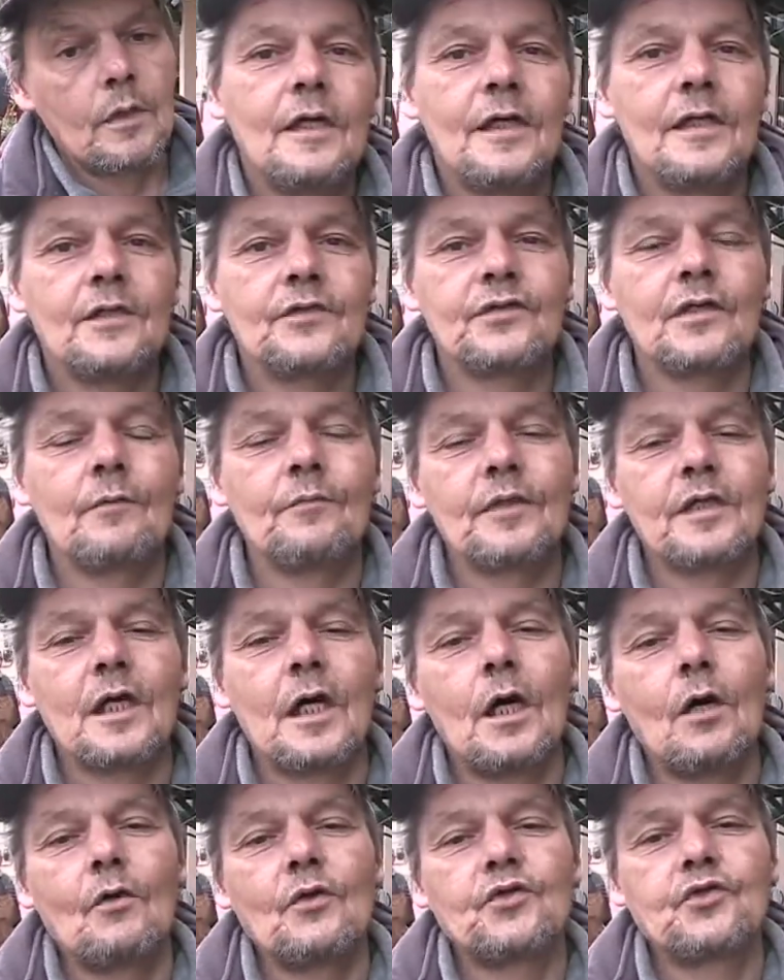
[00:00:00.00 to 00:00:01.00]
It's something
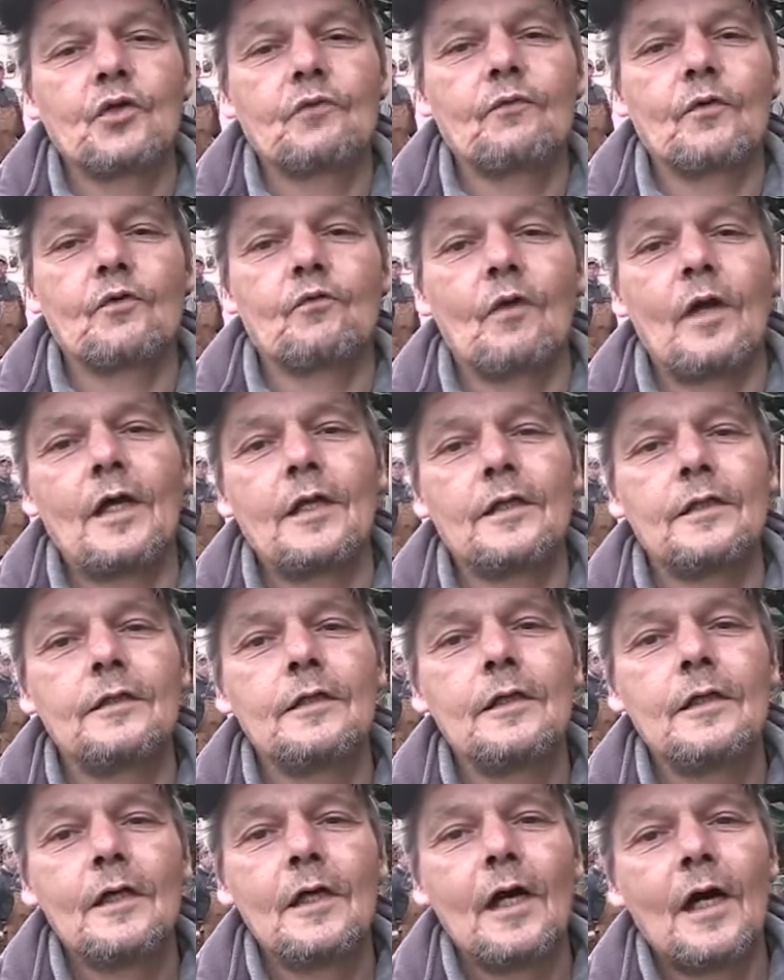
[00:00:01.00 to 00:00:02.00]
I always took for granted,
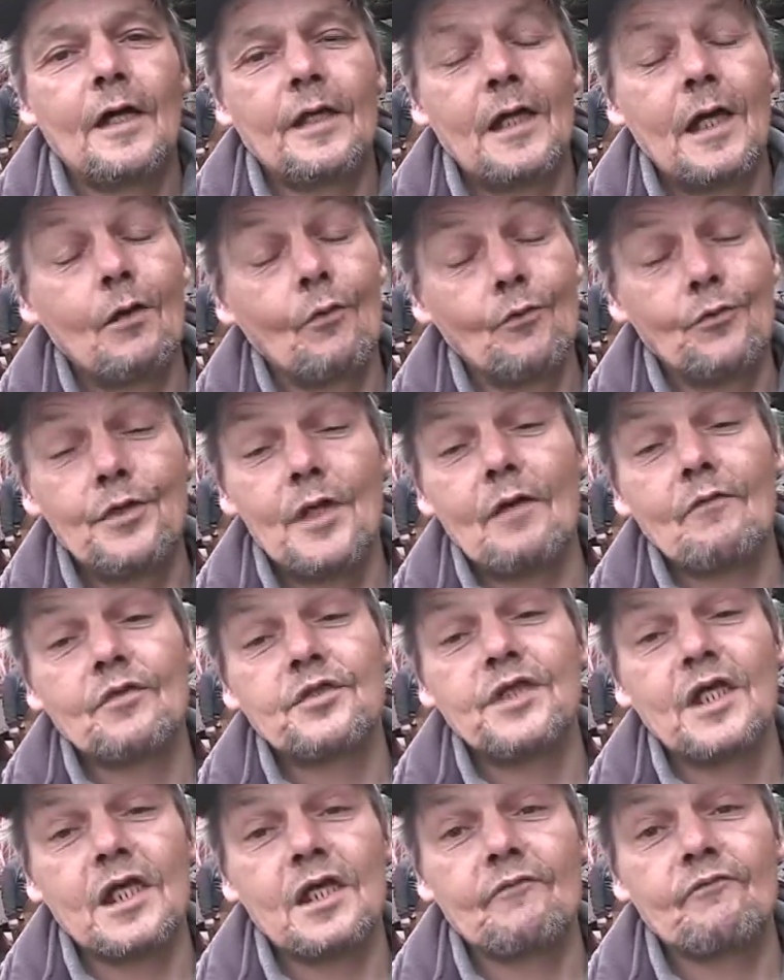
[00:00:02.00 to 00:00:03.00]
and I will
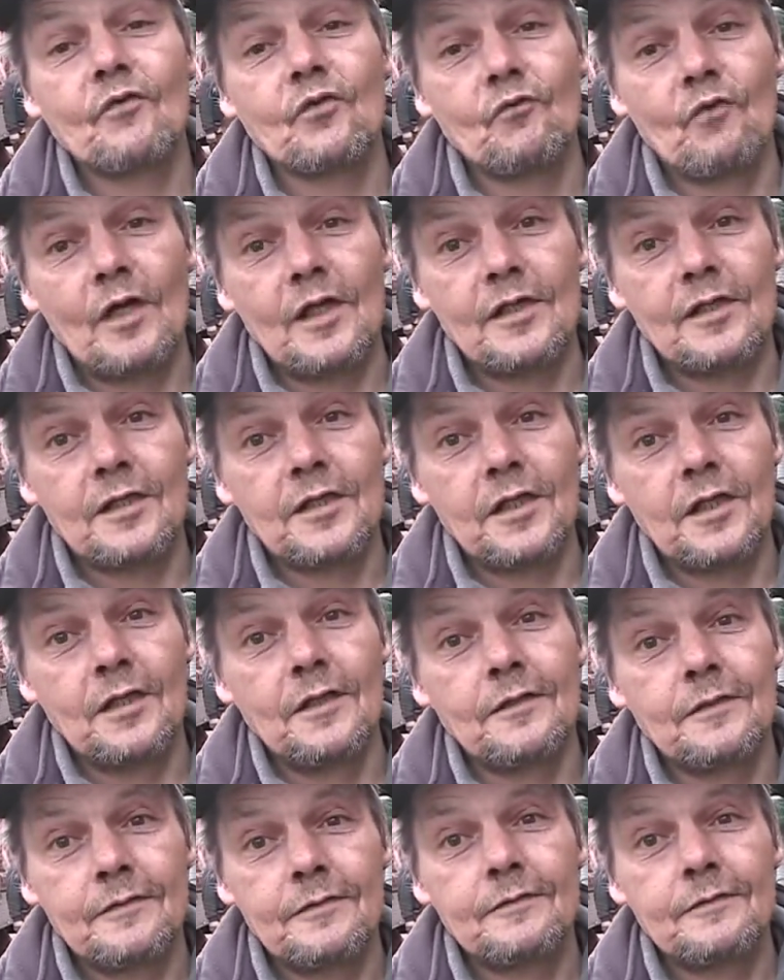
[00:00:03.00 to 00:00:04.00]
never take it for granted again.